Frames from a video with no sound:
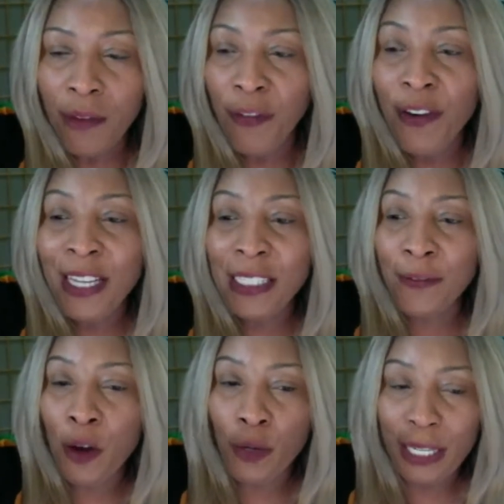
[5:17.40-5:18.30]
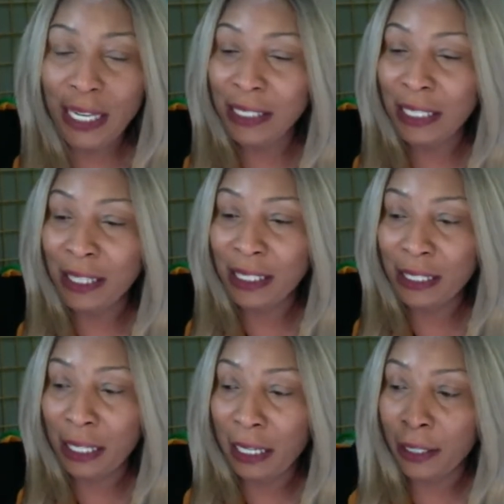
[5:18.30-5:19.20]
for exfoliating the
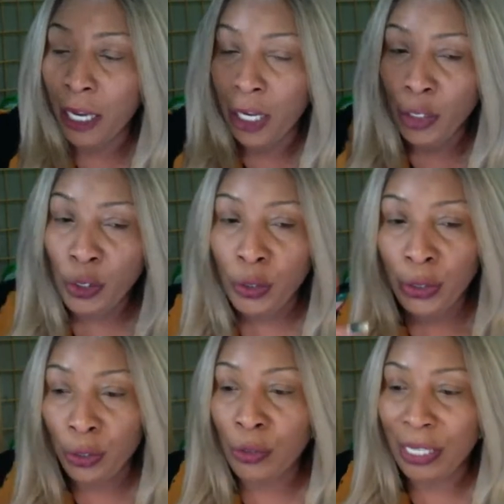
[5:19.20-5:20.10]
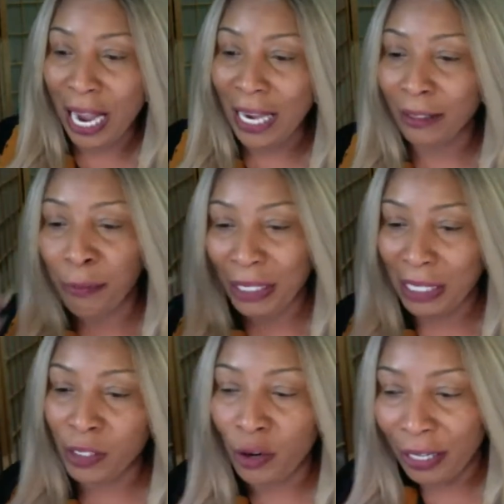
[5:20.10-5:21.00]
skin, you do that
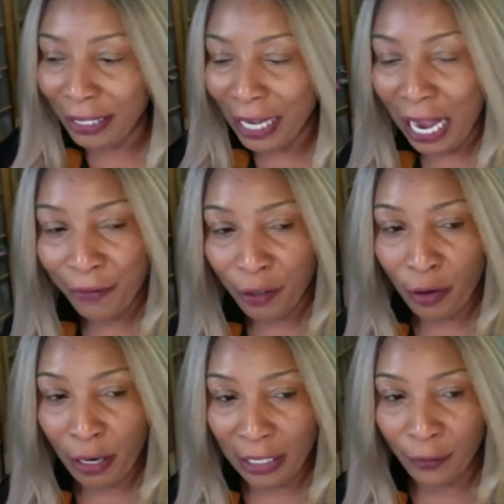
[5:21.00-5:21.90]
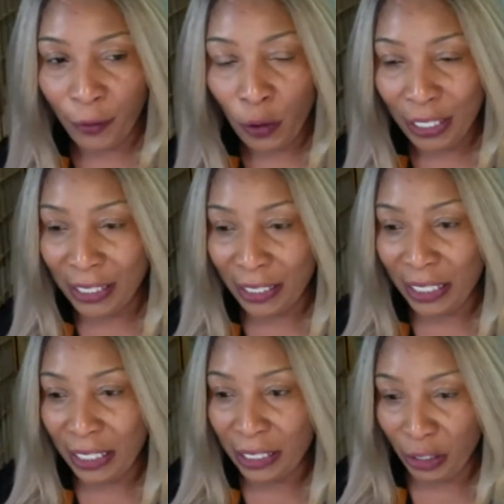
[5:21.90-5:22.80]
because you're gonna have your
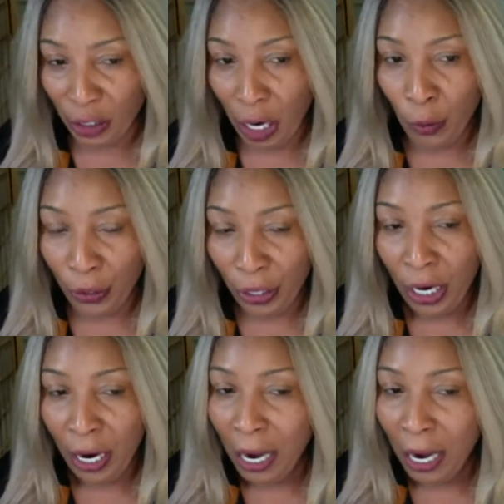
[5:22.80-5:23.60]
exfoliator in the shower.